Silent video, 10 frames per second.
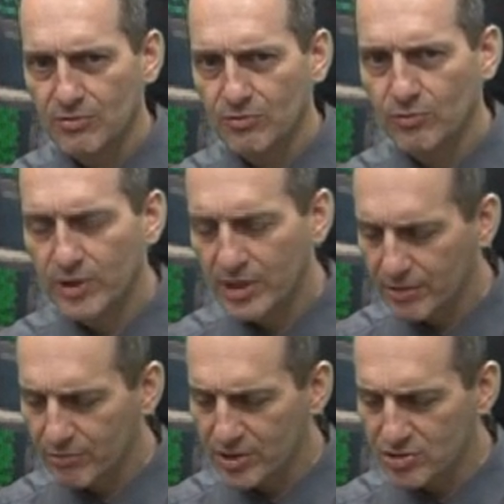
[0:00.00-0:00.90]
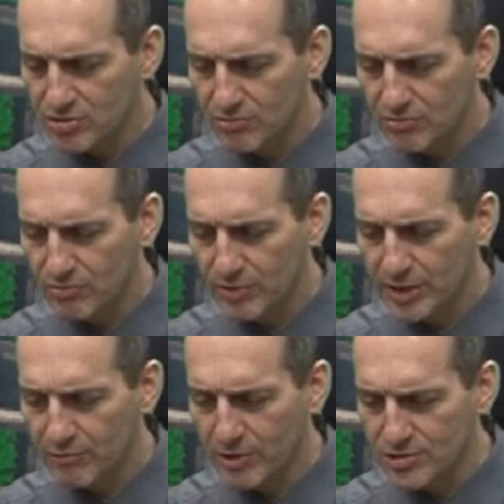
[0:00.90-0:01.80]
When I read
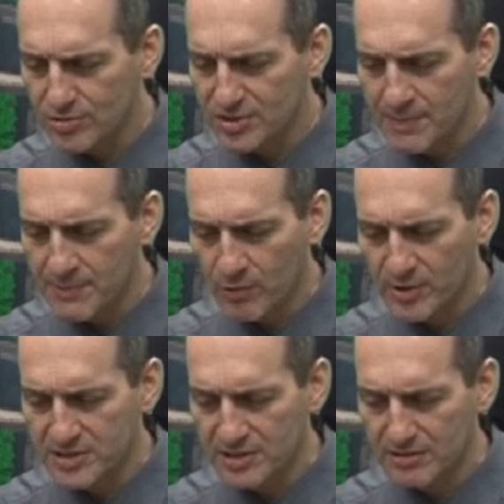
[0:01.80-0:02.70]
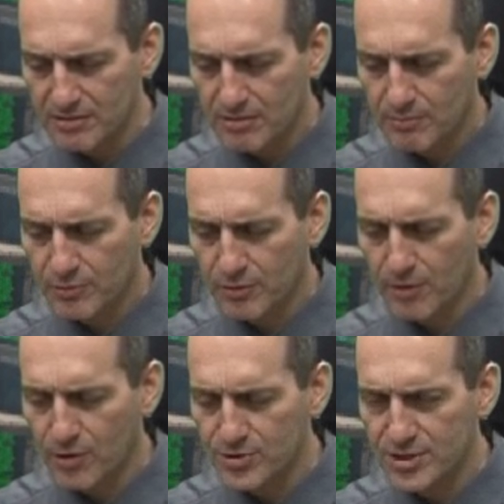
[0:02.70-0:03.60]
your assignment, was it
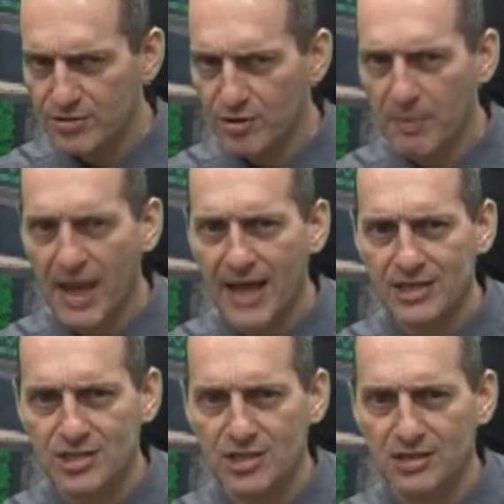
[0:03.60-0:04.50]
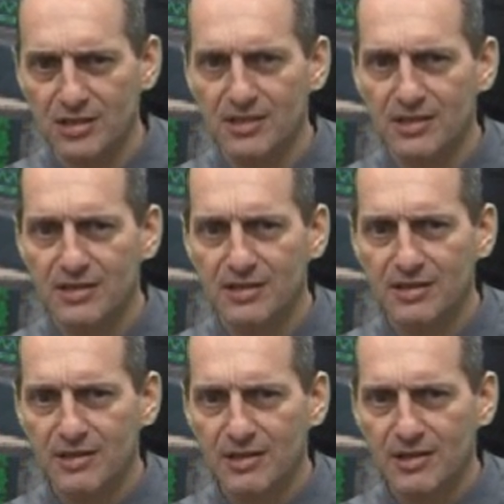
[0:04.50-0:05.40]
promotion or packaging?
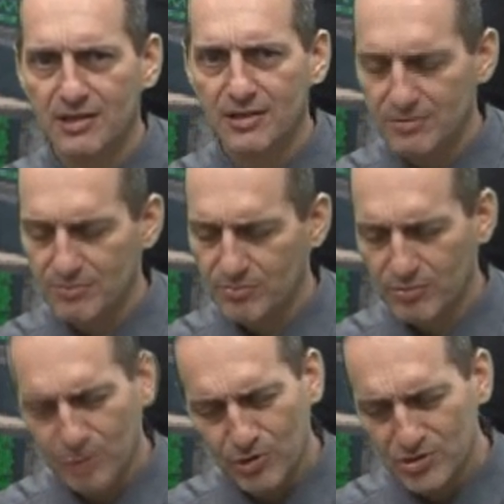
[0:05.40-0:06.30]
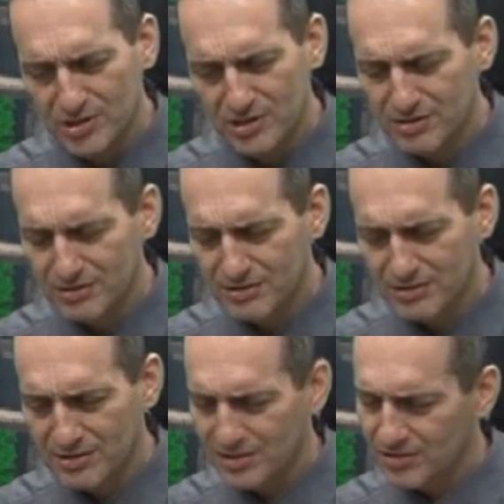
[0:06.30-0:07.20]
Promotion?
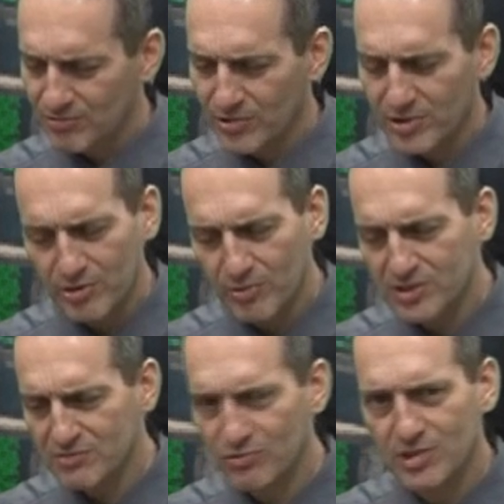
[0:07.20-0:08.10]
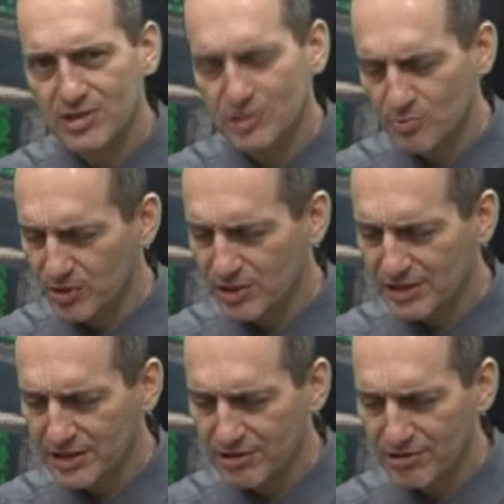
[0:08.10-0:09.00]
Well, it wasn't really super
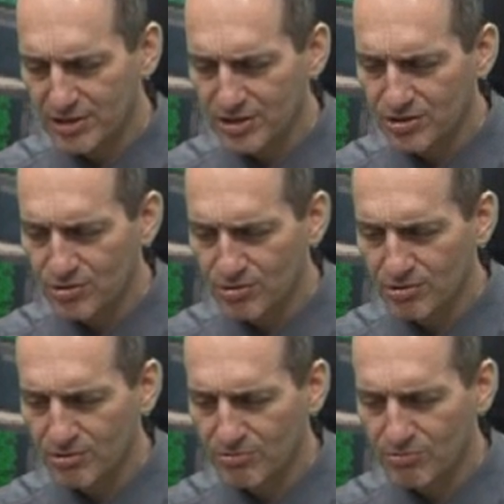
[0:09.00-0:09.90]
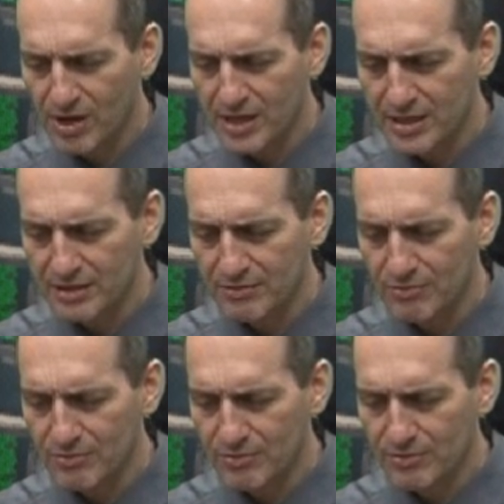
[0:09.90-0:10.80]
clear in your writing.
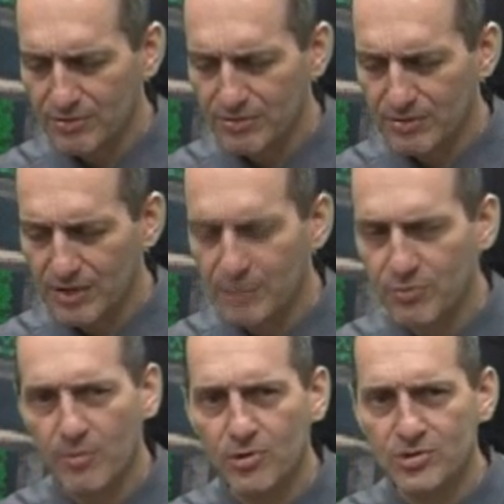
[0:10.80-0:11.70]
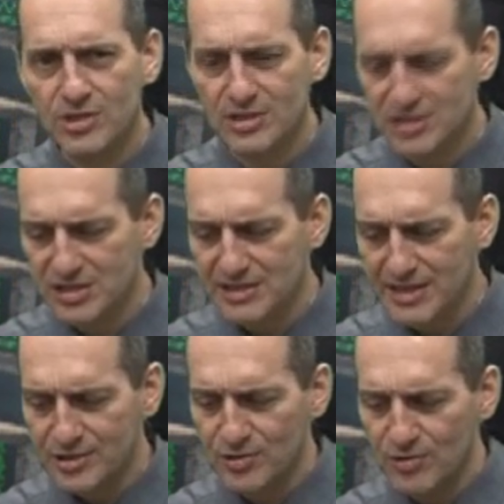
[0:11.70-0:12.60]
And promotion is just
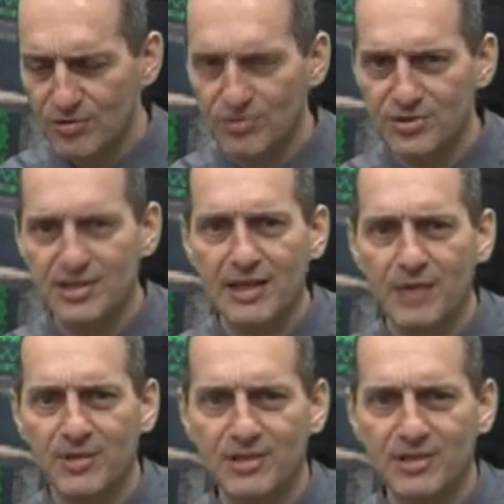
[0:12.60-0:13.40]
like Circle celebrity.